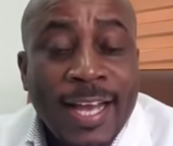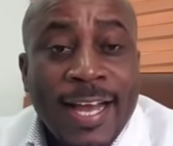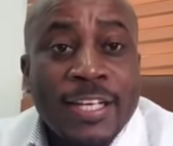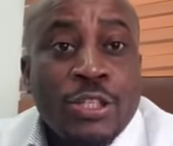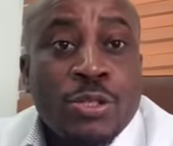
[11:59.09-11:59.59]

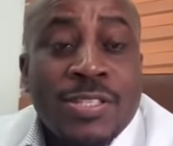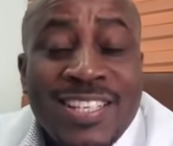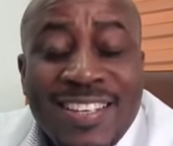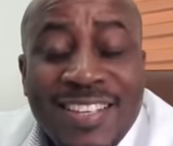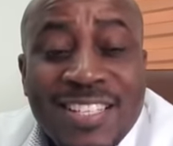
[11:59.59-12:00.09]
And you
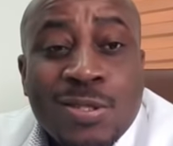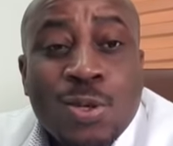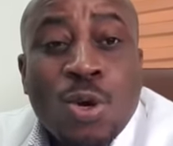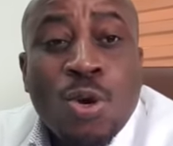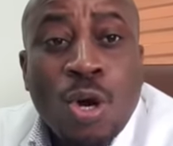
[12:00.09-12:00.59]
see
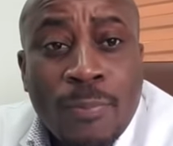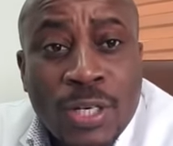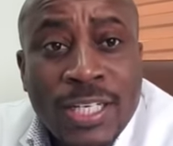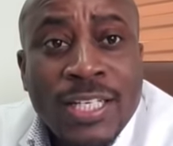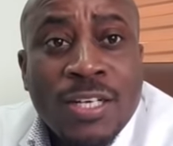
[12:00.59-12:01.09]
this
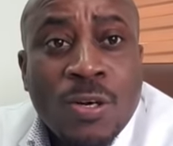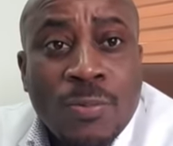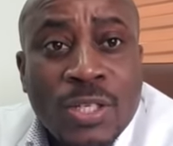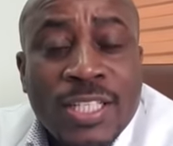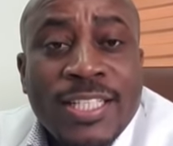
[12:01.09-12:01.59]
commonly
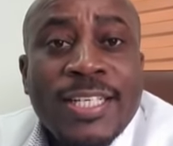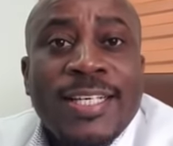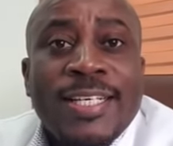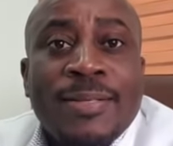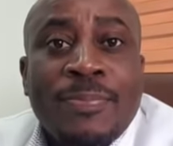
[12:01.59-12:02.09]

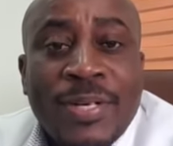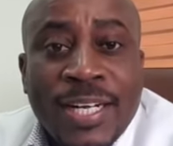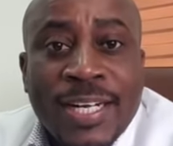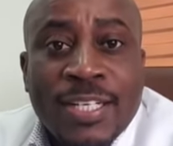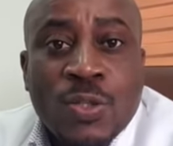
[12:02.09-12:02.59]
in
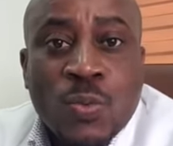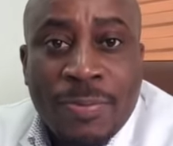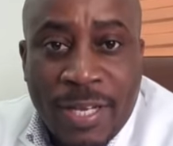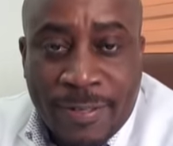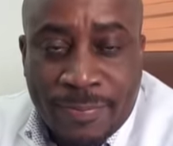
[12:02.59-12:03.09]
pregnant
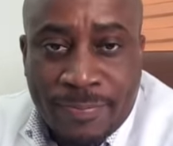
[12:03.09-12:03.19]
women,